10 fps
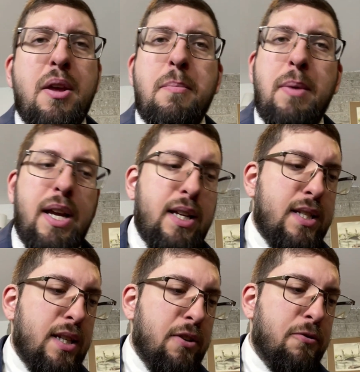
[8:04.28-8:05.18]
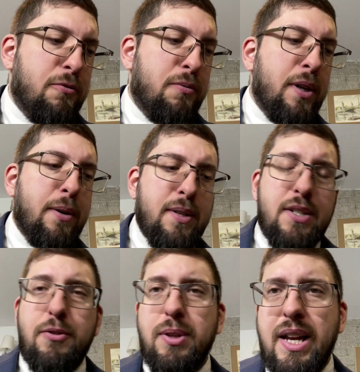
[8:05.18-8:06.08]
amazing fragrance.
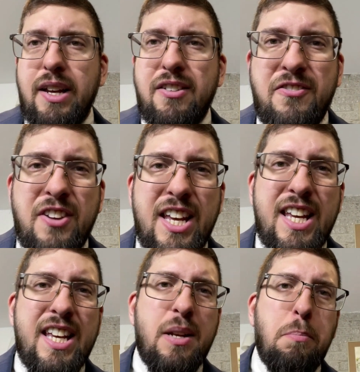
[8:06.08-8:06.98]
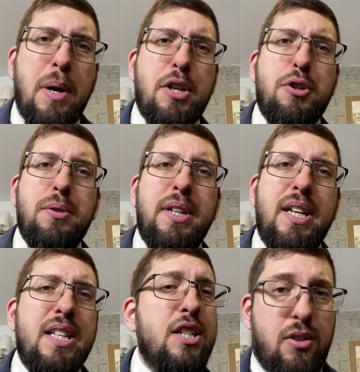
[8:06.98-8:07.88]
If you like fig and patchouli,
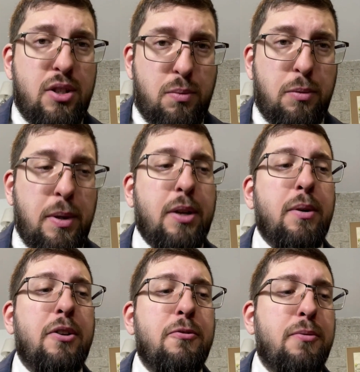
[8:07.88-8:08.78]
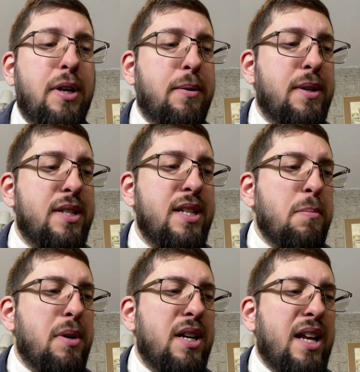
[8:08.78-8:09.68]
it will be a great fragrance.
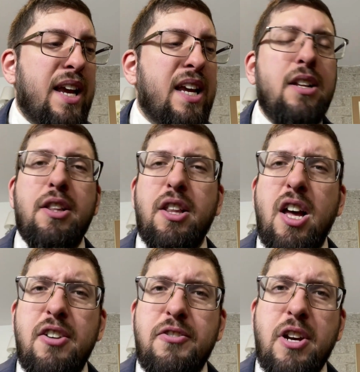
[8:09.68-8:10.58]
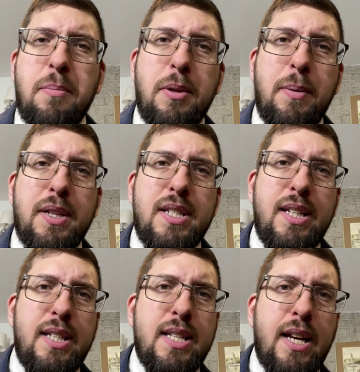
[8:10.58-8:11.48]
But I get a lot of compliments
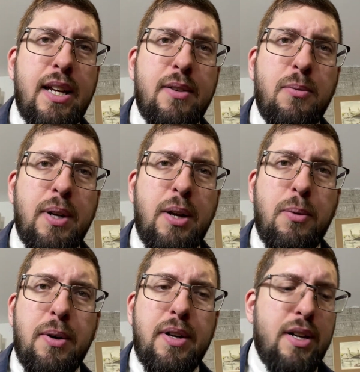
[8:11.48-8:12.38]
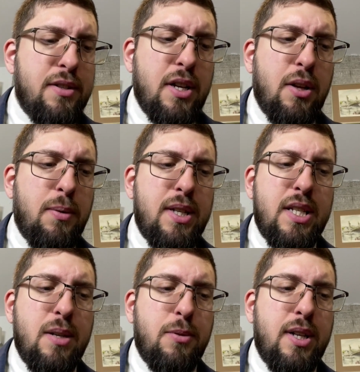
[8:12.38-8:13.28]
these days when I wear it. There's always
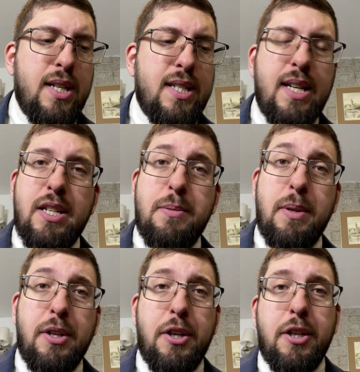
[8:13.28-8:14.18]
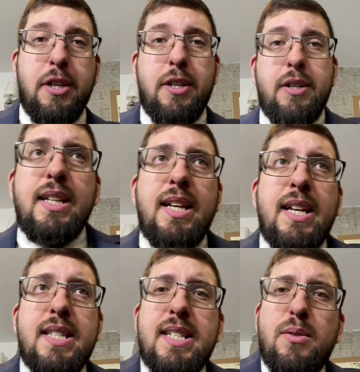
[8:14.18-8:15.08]
someone that say I smell good.
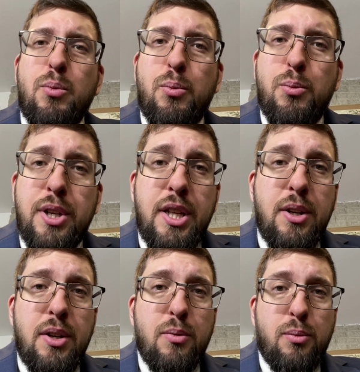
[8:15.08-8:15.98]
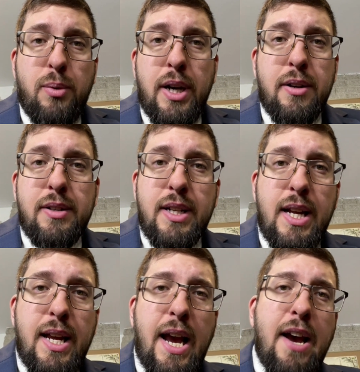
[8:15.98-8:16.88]
It's really rare that I
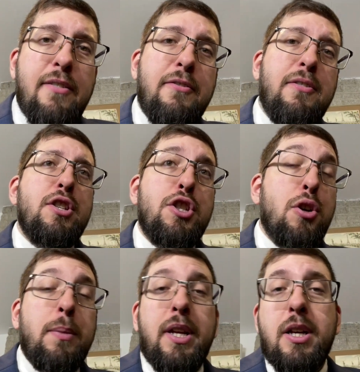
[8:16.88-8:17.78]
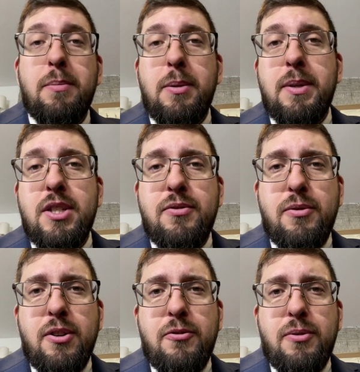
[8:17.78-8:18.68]
have so many compliments
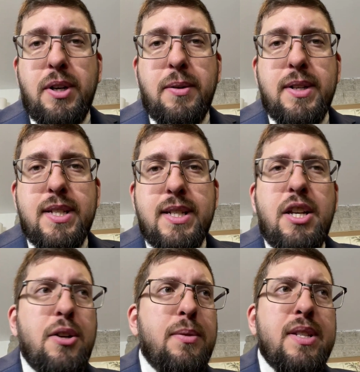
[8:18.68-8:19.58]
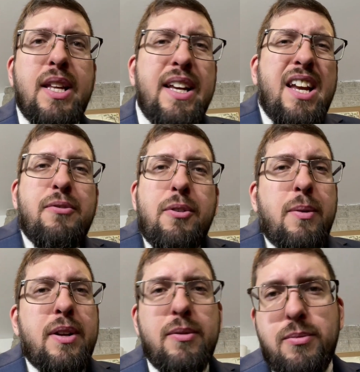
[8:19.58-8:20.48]
for a fragrance. You know, it's like
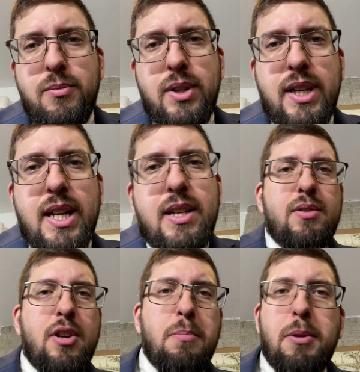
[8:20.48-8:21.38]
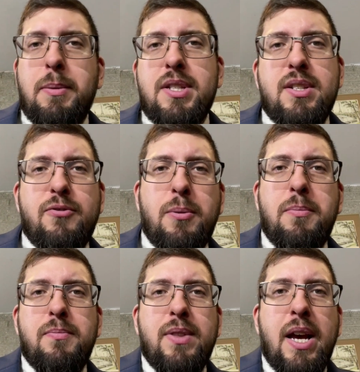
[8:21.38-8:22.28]
everyone. We get compliments from
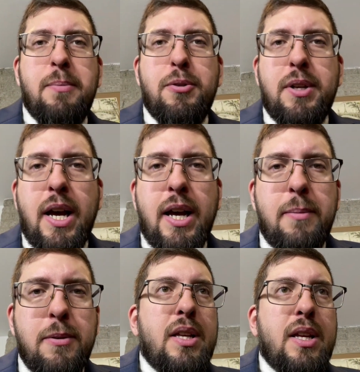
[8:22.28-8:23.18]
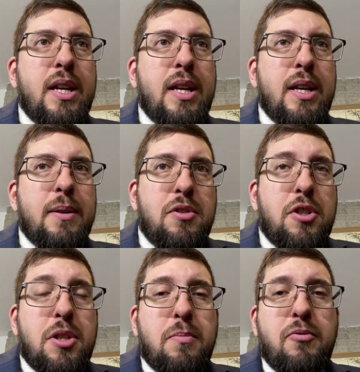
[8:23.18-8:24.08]
time to time. Uh,
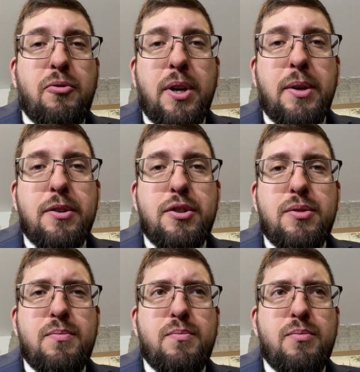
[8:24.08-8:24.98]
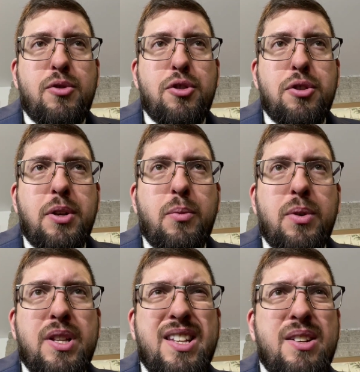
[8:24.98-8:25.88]
some fragrance usually would,